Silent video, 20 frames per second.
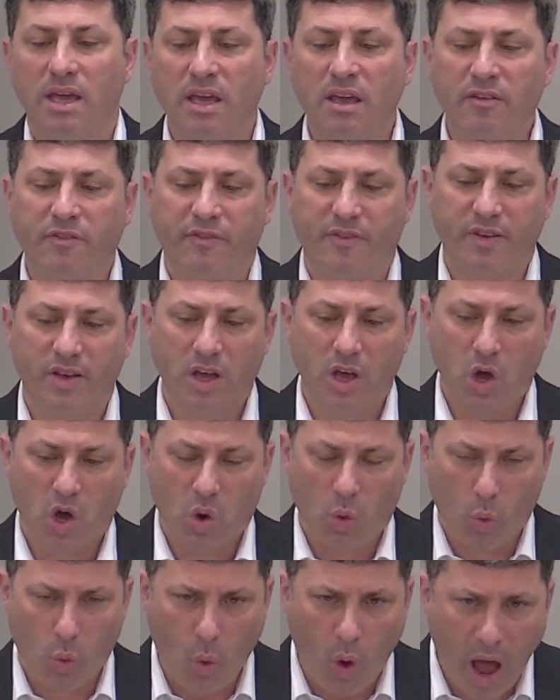If
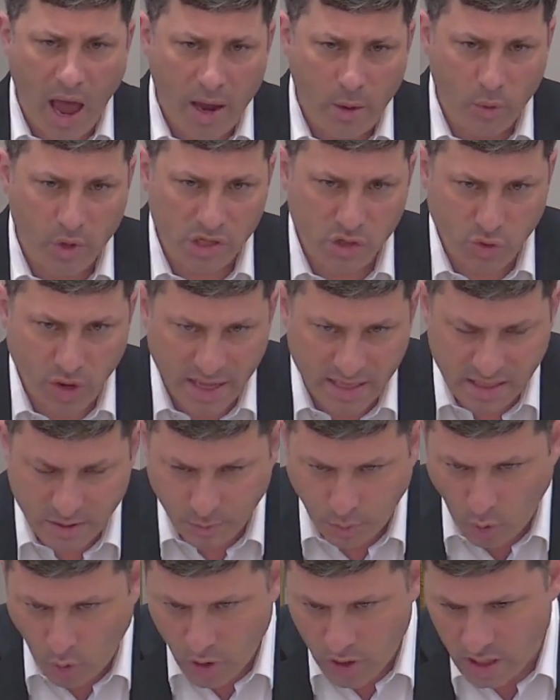wine was
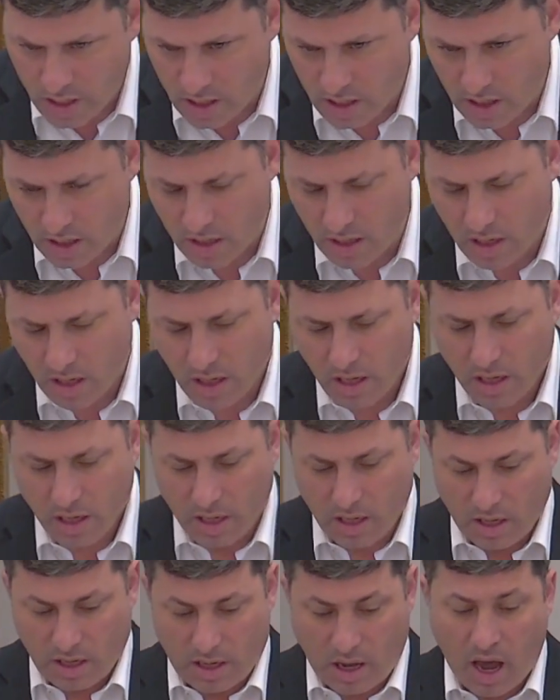transported
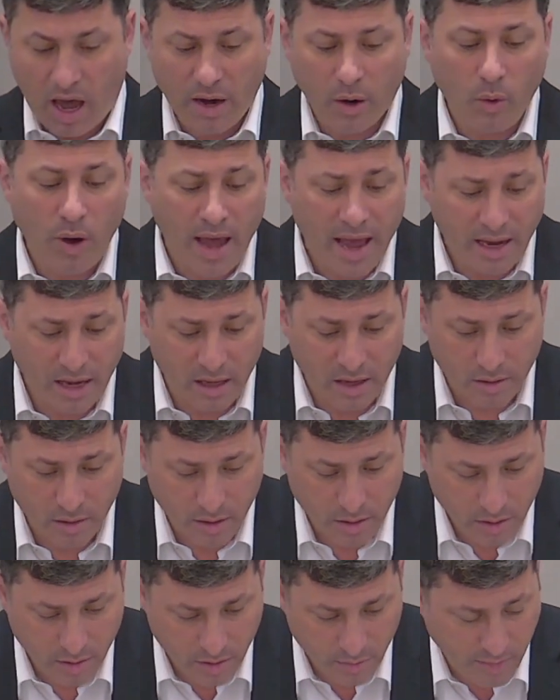on a wagon
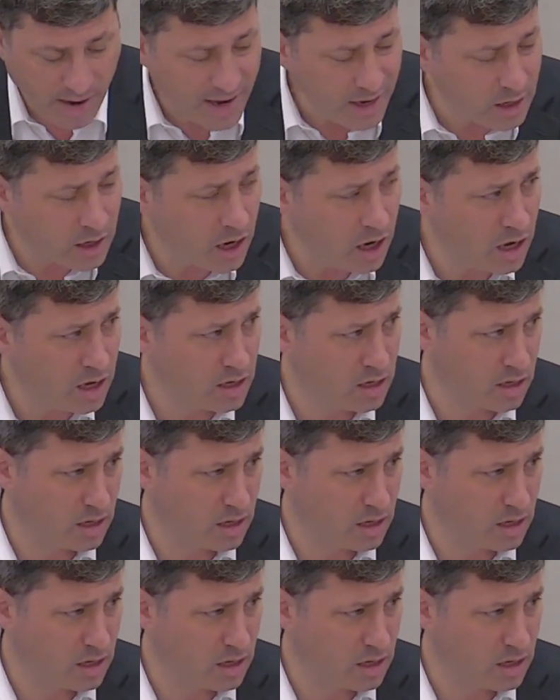by a guy,